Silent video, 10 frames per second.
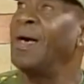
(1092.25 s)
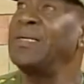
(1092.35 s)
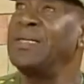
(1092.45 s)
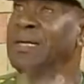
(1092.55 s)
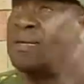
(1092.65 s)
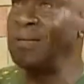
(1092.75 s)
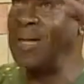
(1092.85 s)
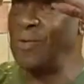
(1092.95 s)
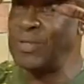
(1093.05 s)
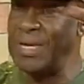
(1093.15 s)
And then
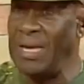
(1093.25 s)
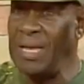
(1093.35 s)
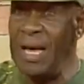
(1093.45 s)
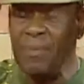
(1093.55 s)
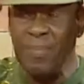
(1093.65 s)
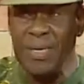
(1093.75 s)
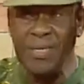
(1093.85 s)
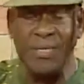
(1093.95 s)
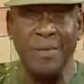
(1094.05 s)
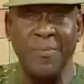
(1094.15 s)
there was a little
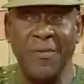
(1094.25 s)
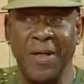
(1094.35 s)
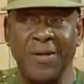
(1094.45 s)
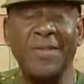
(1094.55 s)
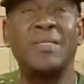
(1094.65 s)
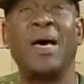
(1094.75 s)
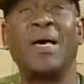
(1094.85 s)
headpiece and some feathers.